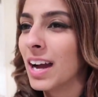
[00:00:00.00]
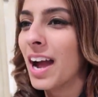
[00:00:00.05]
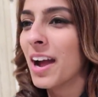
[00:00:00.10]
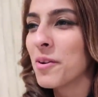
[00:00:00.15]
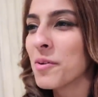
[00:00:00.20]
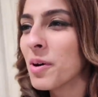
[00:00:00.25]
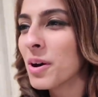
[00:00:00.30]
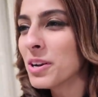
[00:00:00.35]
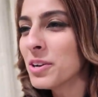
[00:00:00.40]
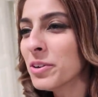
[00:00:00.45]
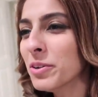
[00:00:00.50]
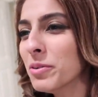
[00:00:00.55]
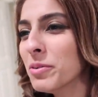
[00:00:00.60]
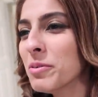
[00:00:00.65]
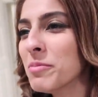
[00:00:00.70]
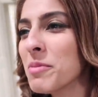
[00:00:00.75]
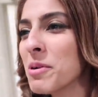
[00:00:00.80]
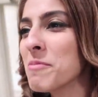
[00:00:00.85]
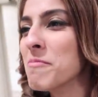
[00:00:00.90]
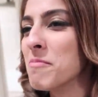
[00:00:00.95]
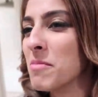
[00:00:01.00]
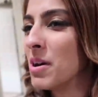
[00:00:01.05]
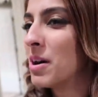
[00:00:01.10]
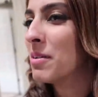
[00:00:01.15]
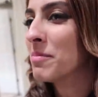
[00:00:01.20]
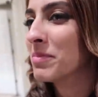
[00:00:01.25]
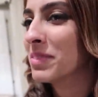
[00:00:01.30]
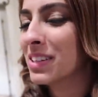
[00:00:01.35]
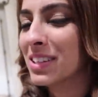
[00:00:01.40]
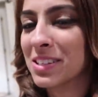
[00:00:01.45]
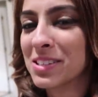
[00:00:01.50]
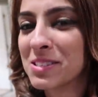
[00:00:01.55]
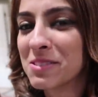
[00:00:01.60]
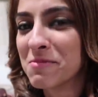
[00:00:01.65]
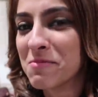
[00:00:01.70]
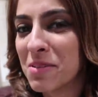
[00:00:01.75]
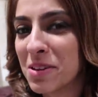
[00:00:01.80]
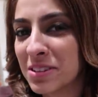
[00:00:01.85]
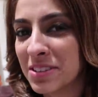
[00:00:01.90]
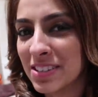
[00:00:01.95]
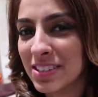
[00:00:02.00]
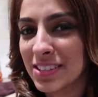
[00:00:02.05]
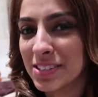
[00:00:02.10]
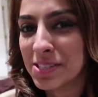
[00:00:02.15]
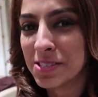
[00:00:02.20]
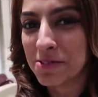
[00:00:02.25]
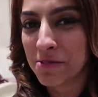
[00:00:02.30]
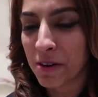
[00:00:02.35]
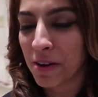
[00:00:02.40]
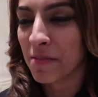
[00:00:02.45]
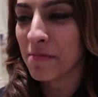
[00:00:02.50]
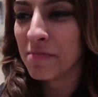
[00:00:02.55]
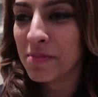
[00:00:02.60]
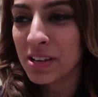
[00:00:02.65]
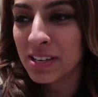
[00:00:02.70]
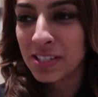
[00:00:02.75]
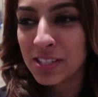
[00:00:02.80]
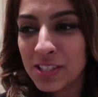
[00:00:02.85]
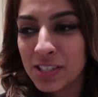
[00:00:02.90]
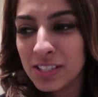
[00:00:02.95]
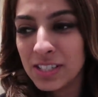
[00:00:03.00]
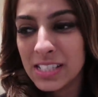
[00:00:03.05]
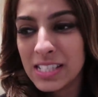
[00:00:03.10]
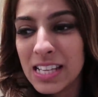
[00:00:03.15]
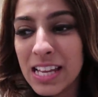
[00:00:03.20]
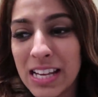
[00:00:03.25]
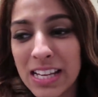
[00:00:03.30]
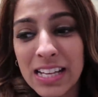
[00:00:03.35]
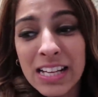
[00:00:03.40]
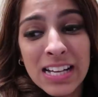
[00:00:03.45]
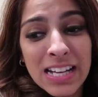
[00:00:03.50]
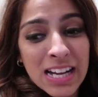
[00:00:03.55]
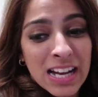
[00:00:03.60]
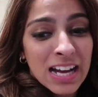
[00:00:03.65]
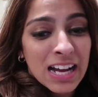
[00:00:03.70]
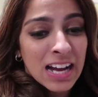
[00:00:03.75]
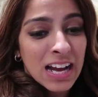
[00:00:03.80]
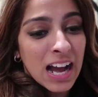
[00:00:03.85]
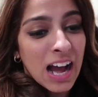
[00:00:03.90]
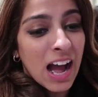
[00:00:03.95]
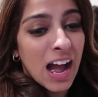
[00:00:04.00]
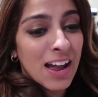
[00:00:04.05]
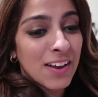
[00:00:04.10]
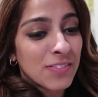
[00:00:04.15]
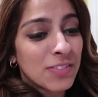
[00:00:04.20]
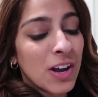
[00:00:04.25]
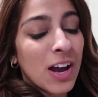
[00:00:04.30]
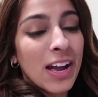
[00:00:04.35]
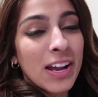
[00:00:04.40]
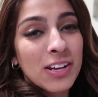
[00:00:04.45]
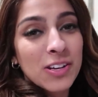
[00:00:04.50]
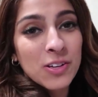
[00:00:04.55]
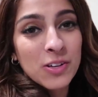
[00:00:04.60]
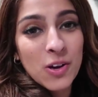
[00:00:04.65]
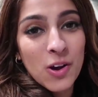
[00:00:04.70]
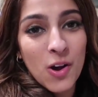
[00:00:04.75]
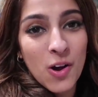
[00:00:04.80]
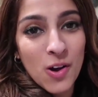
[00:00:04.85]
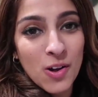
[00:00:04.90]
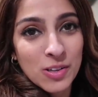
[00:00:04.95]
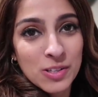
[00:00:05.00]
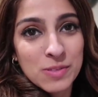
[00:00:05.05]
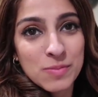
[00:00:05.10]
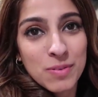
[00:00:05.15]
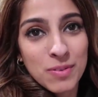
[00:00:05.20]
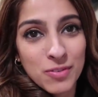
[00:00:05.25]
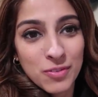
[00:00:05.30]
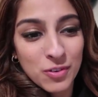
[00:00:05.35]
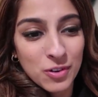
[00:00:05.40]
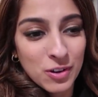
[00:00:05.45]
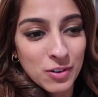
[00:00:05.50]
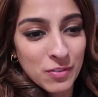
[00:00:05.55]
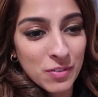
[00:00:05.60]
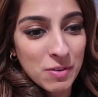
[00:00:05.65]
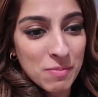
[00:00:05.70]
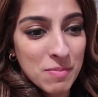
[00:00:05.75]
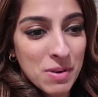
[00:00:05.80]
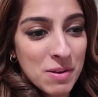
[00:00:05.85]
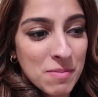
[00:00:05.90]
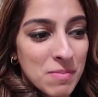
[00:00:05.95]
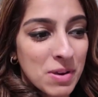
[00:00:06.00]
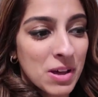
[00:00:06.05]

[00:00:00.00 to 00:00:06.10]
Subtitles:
I wonder what my mom thinks about Instagram pictures. Like, I've gotten calls before from my